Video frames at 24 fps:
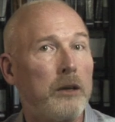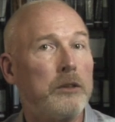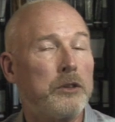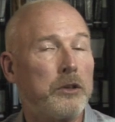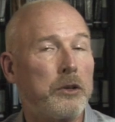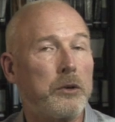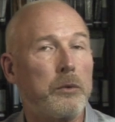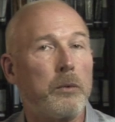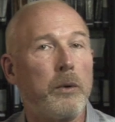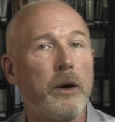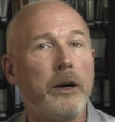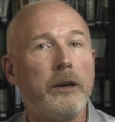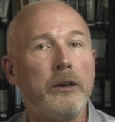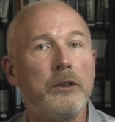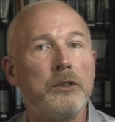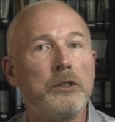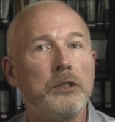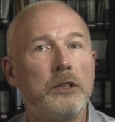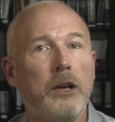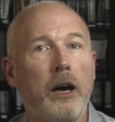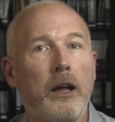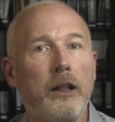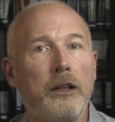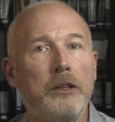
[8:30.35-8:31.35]
to the writer's
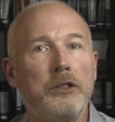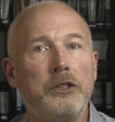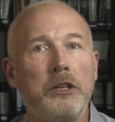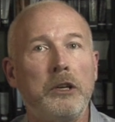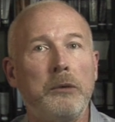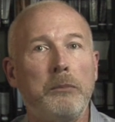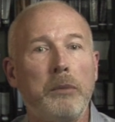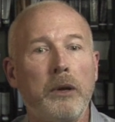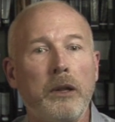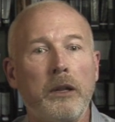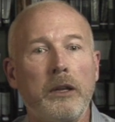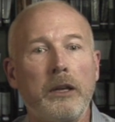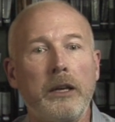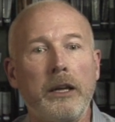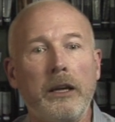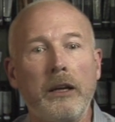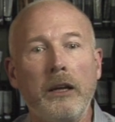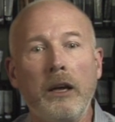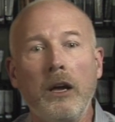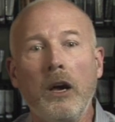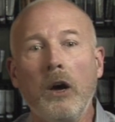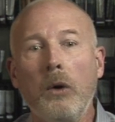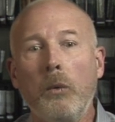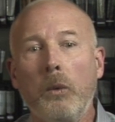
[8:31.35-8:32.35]
knowledge and ability,
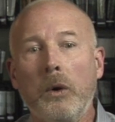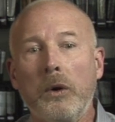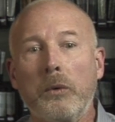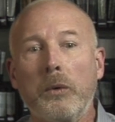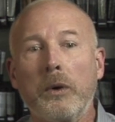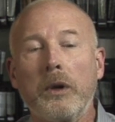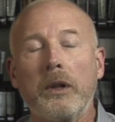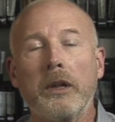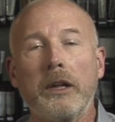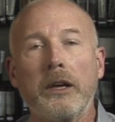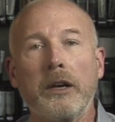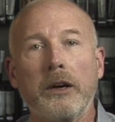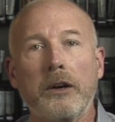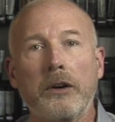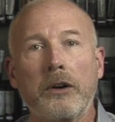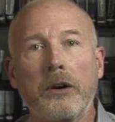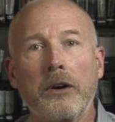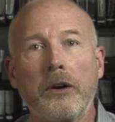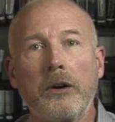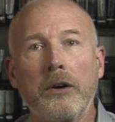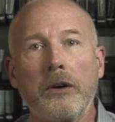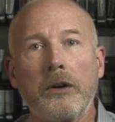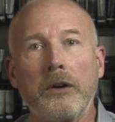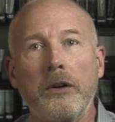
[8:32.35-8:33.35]
what really
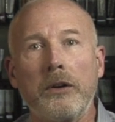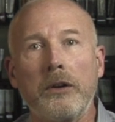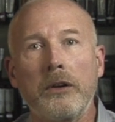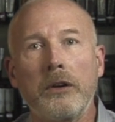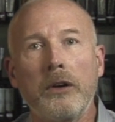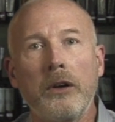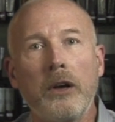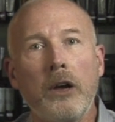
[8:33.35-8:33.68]
occurred.